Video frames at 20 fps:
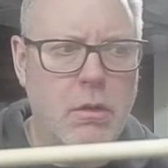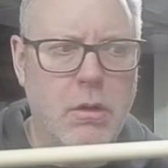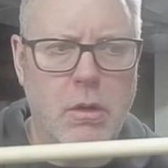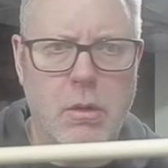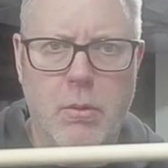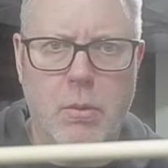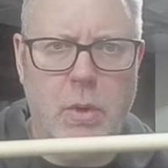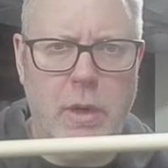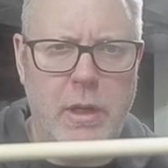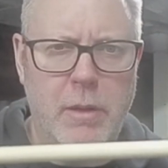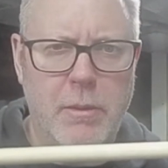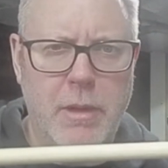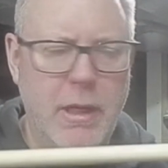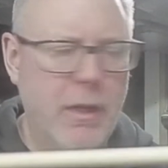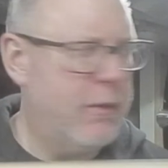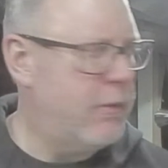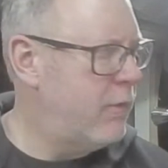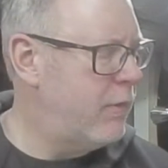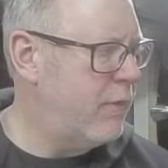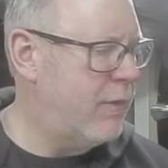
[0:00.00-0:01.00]
Oh, wait a
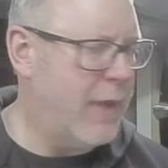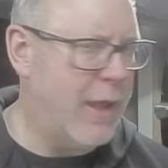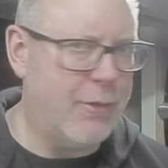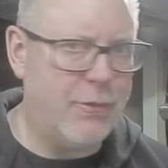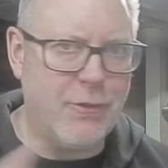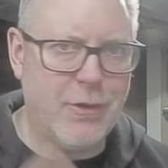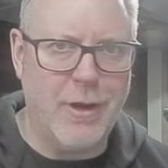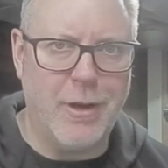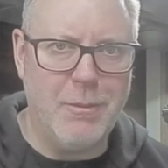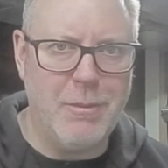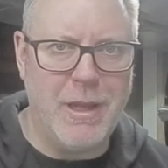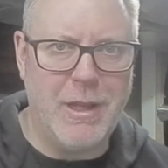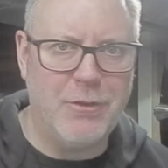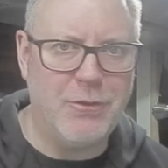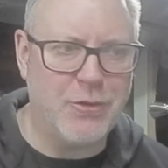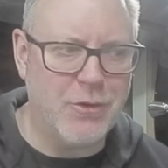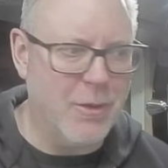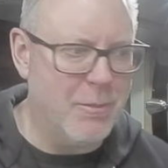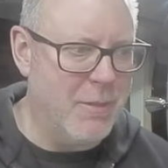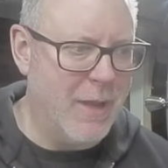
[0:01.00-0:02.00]
minute. That's not a bass
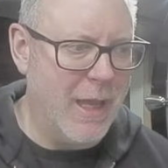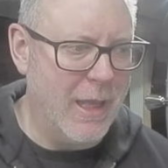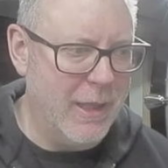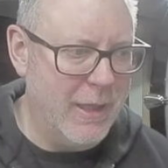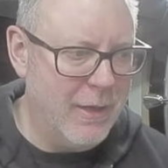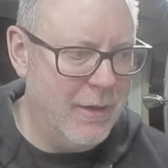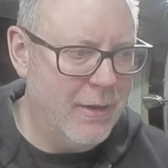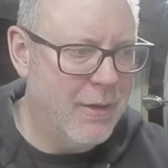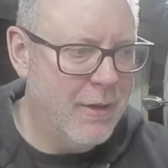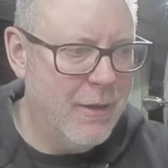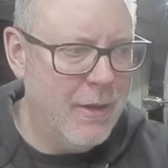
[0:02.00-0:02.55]
drum mallet.